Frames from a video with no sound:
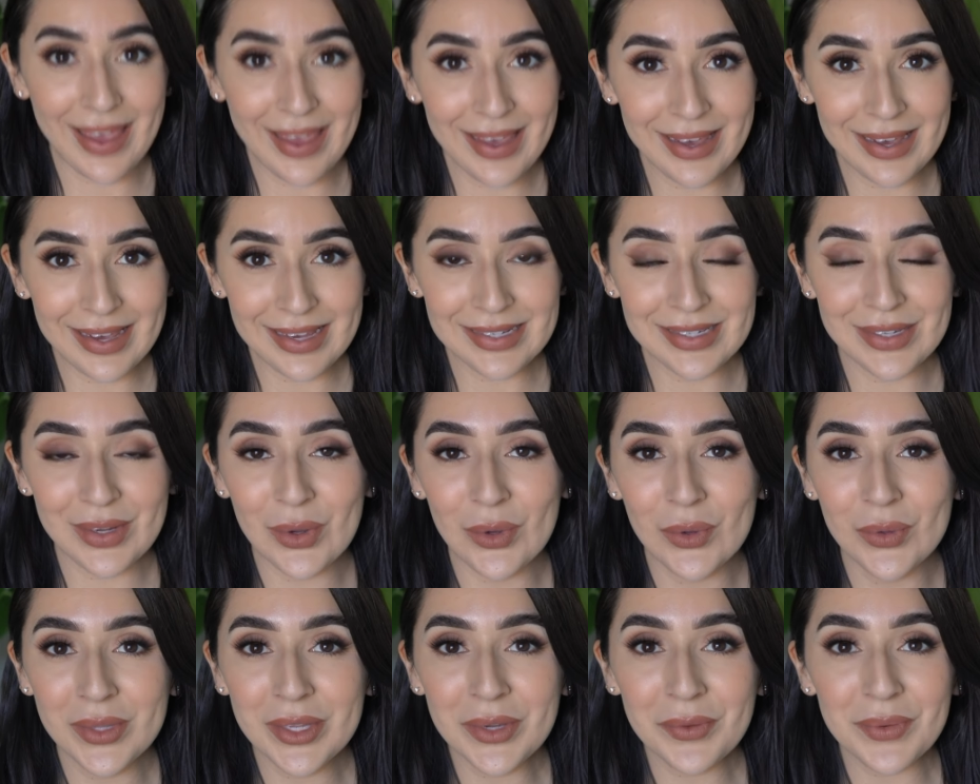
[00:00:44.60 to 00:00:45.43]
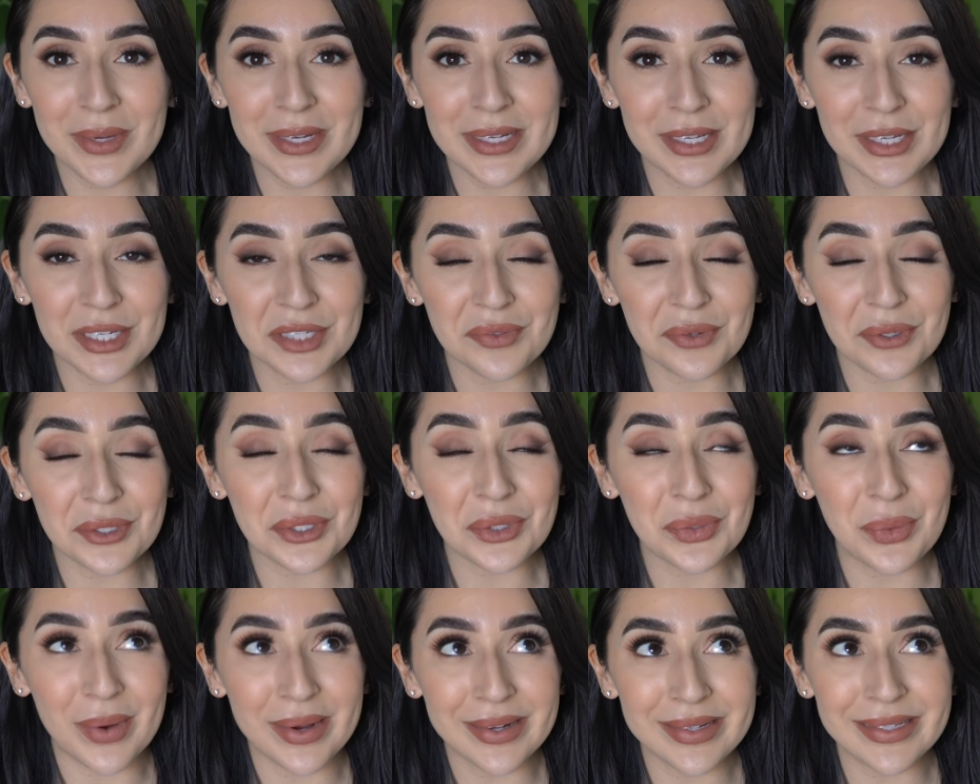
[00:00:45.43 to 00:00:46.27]
And it only retails for
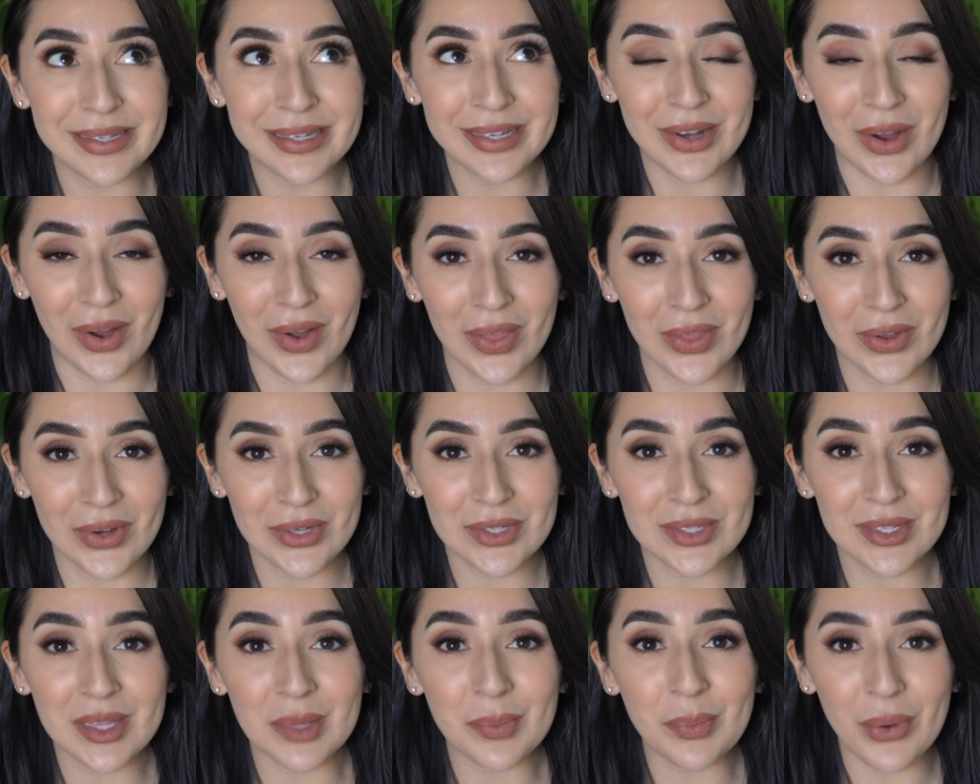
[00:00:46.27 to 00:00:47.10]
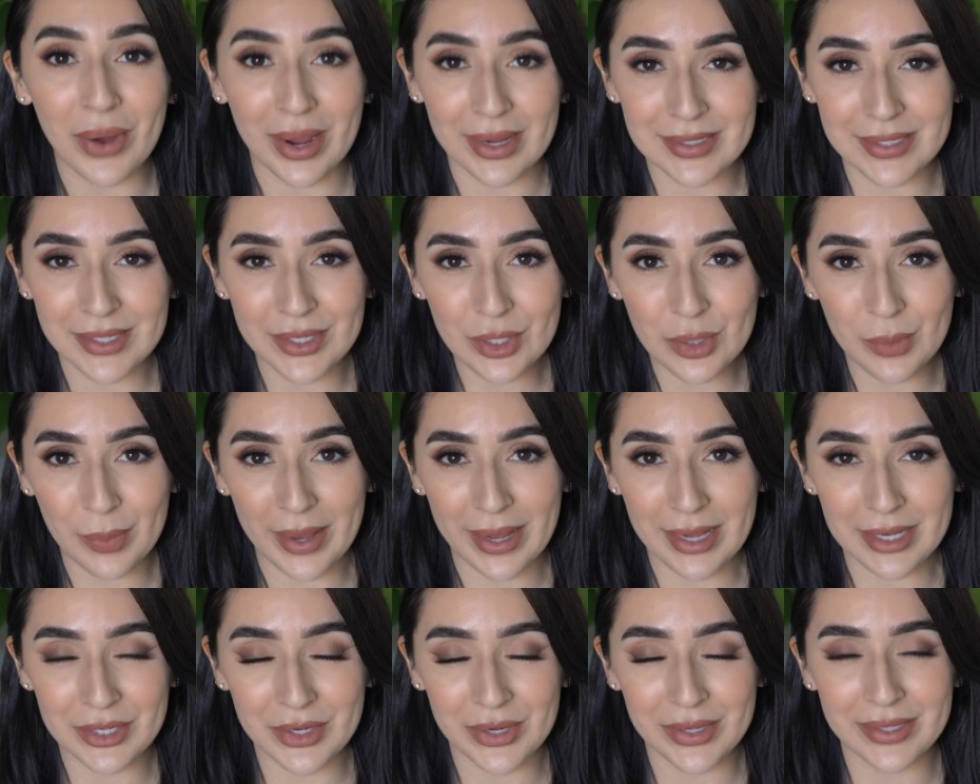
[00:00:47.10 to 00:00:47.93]
$20, so the price that you'll
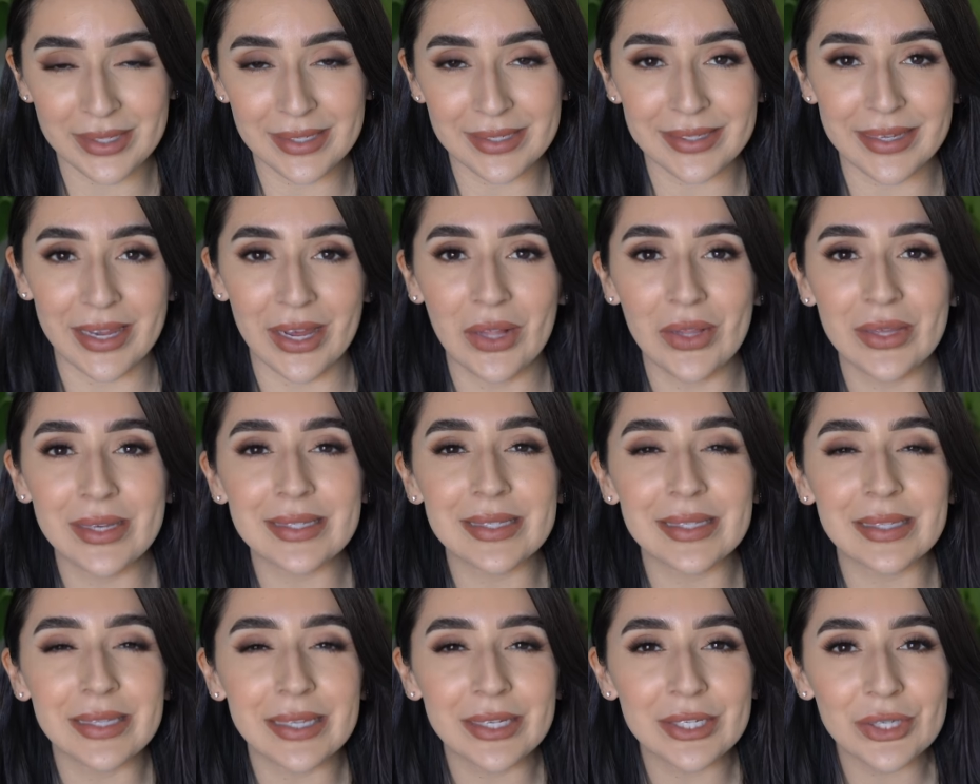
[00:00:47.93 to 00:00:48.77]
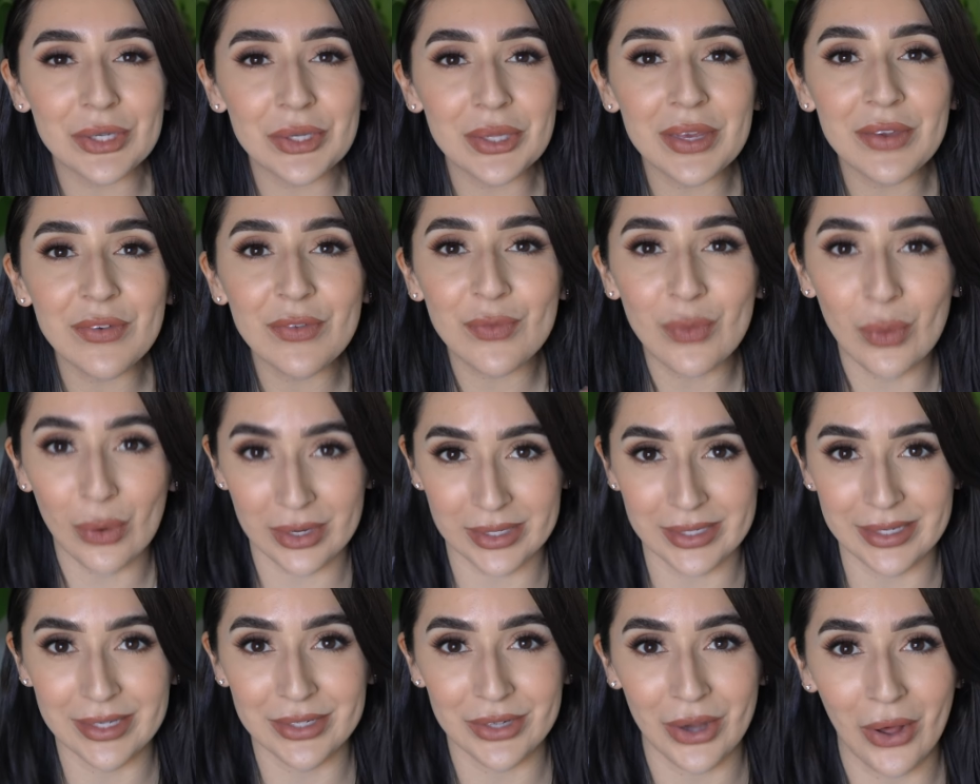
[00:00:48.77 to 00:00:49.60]
pay during the sale is literally
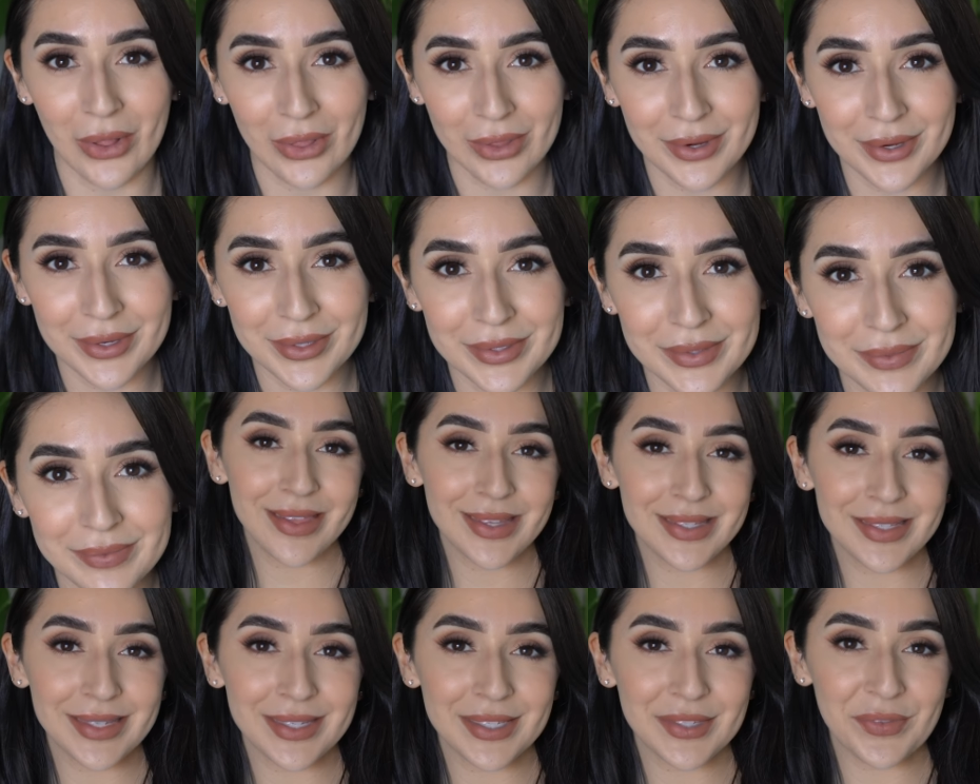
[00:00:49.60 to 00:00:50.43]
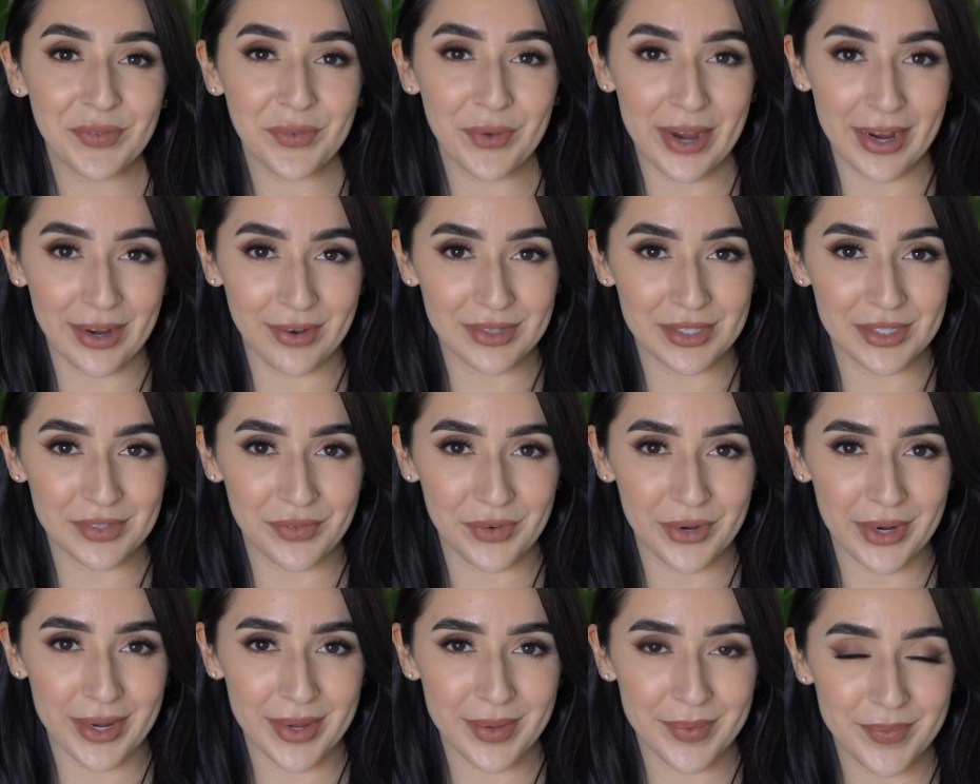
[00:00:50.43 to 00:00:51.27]
$14. This is fragrance
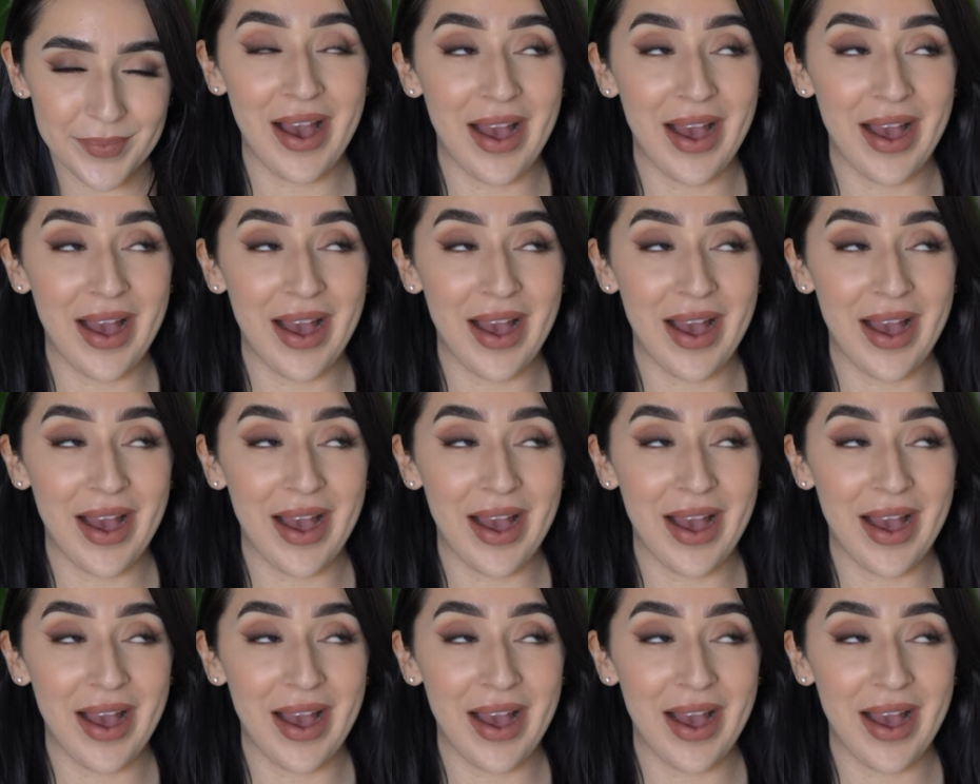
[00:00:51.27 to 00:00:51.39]
free.